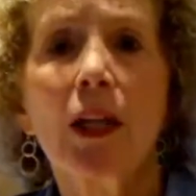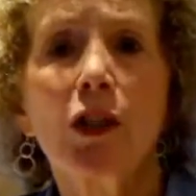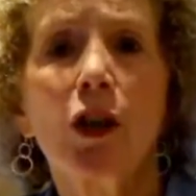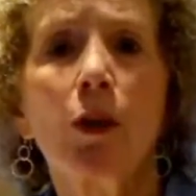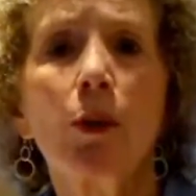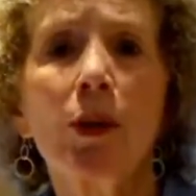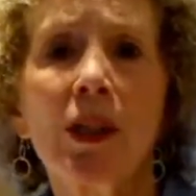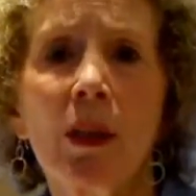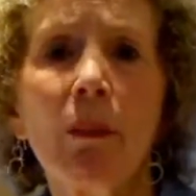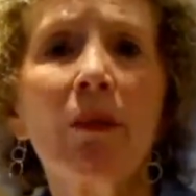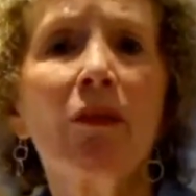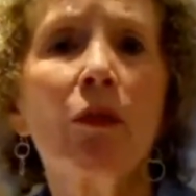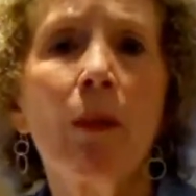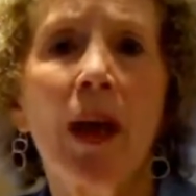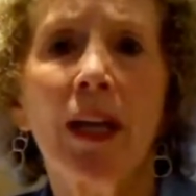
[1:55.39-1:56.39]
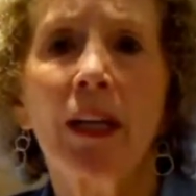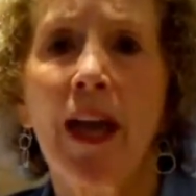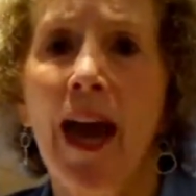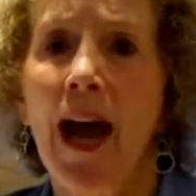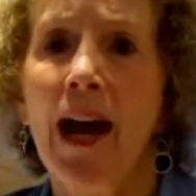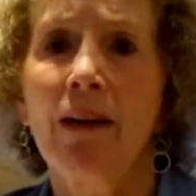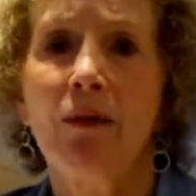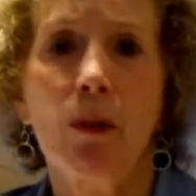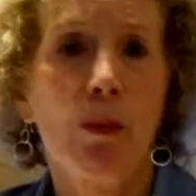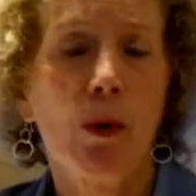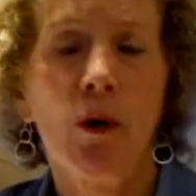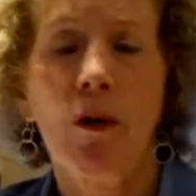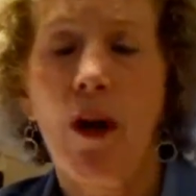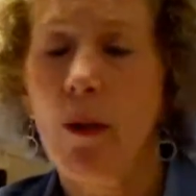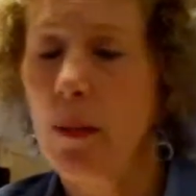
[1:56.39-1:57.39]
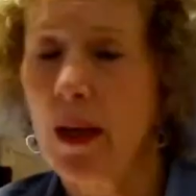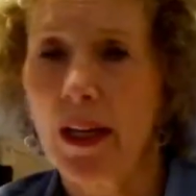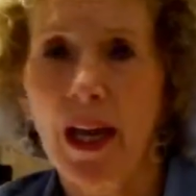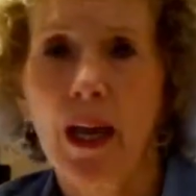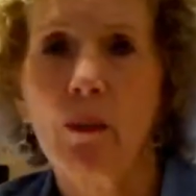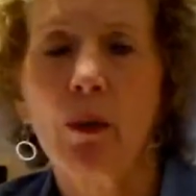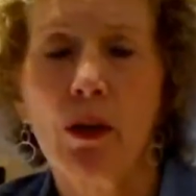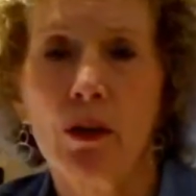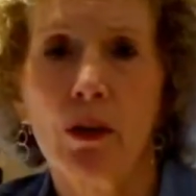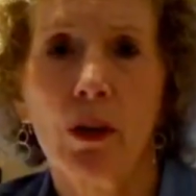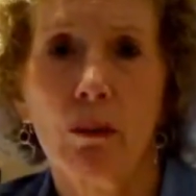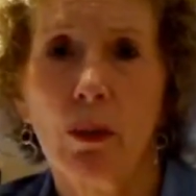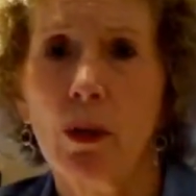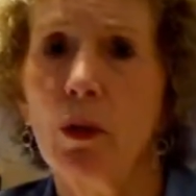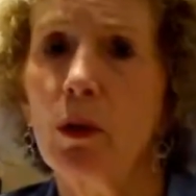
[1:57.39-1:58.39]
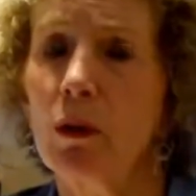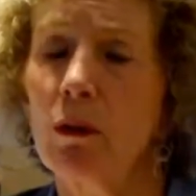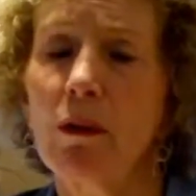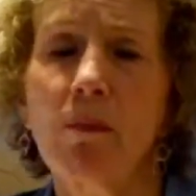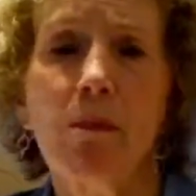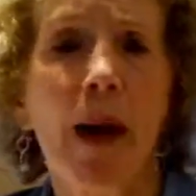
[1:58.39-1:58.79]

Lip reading: So some of you may have a program that came with your computer.